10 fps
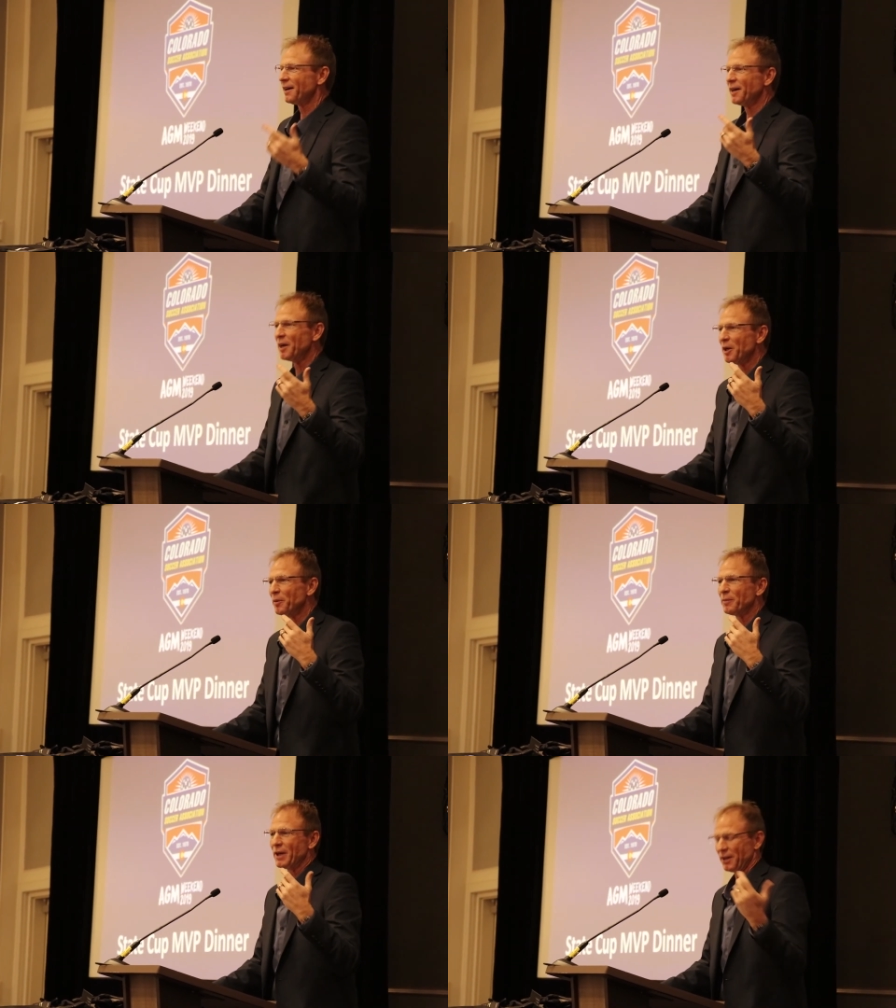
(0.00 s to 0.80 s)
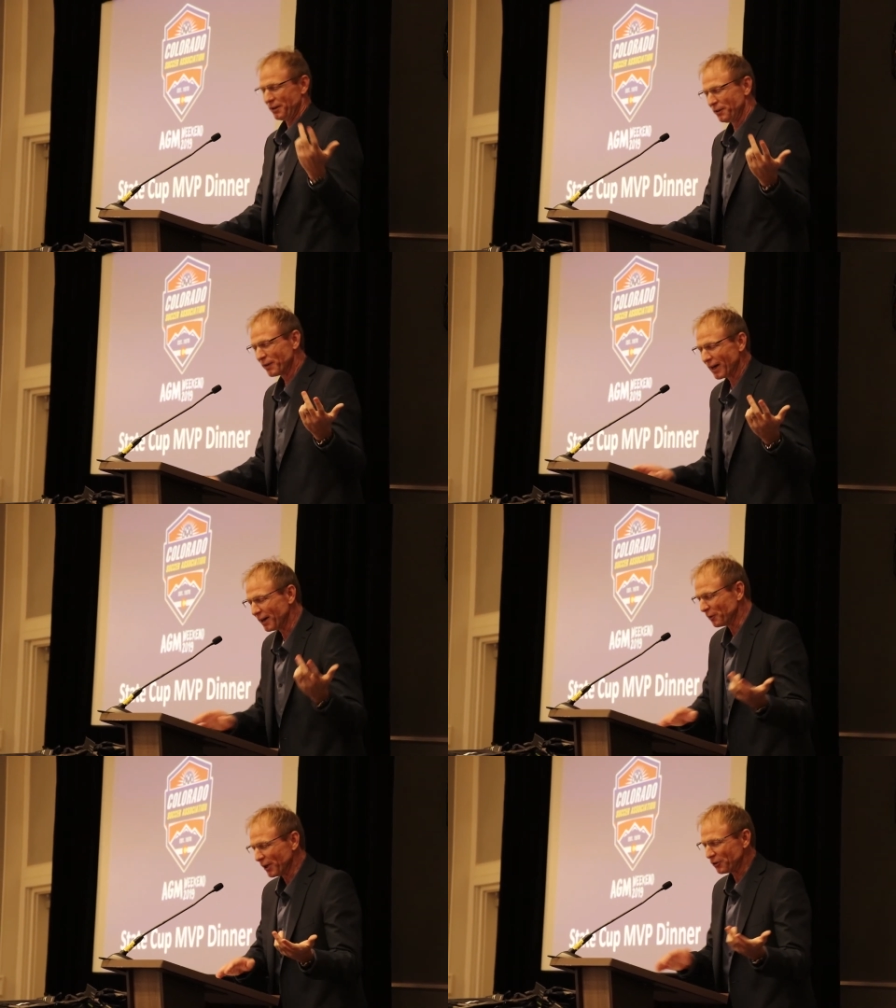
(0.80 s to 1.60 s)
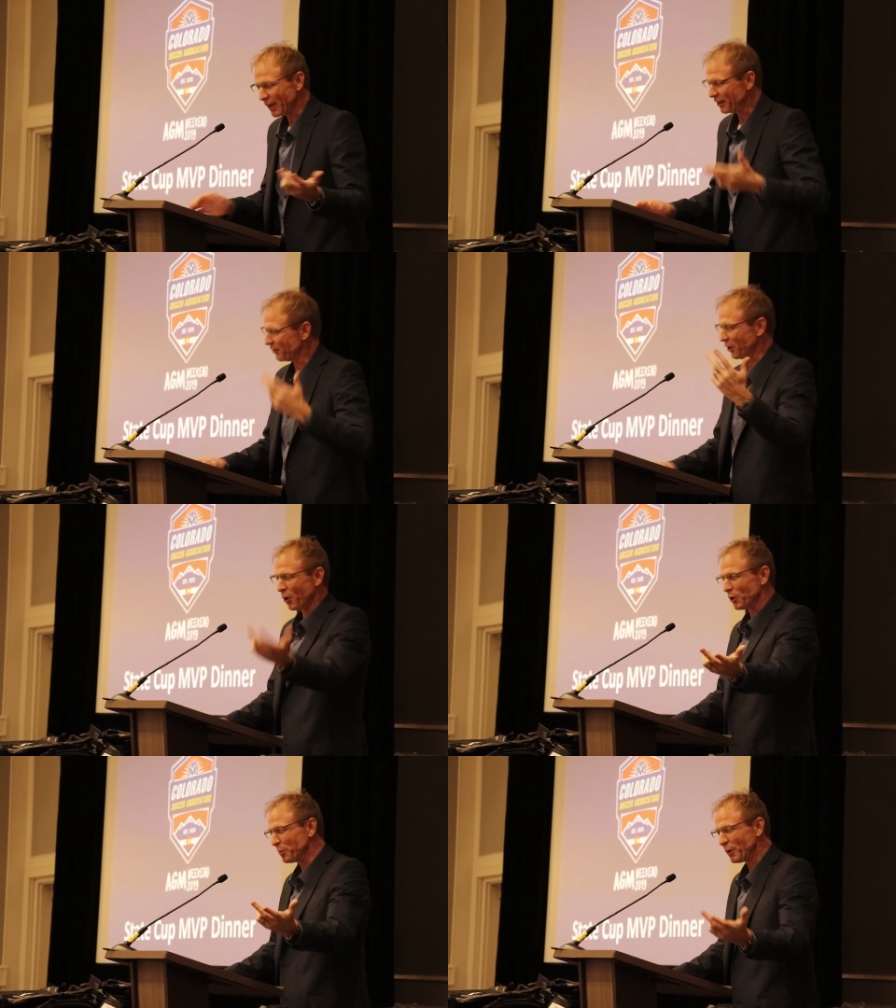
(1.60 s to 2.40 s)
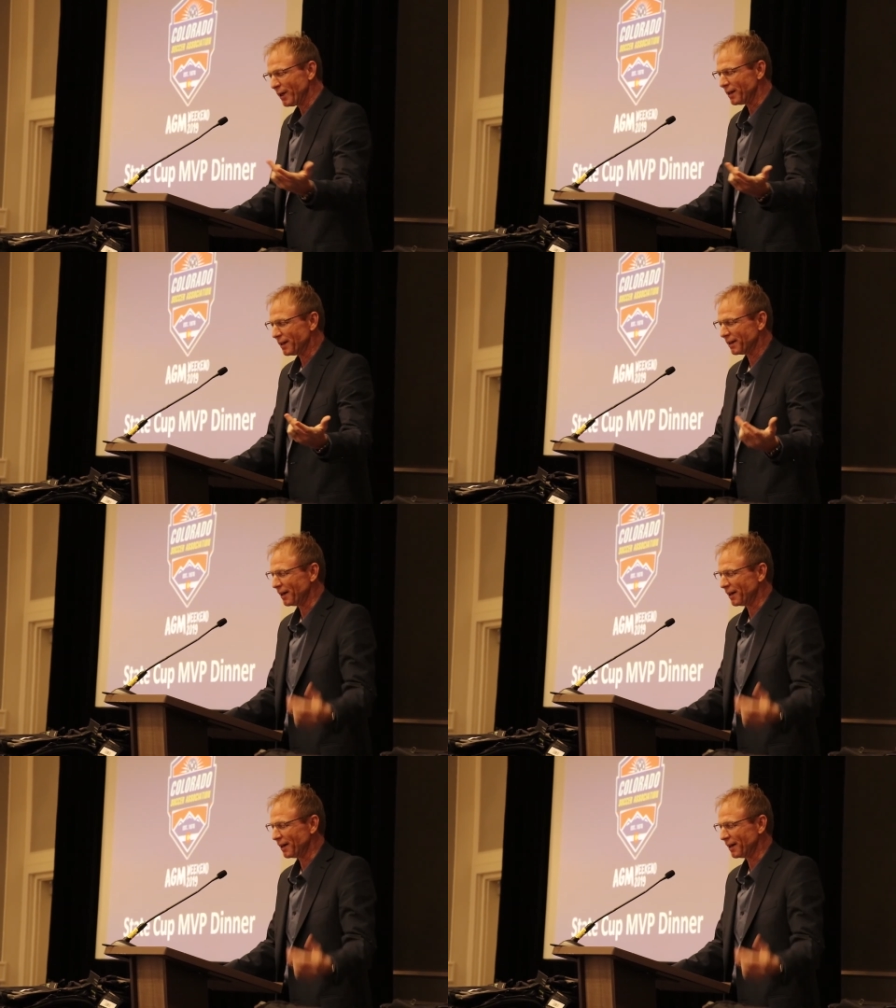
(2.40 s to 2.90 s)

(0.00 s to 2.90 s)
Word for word: um, you've got, what else you got? Still ODP.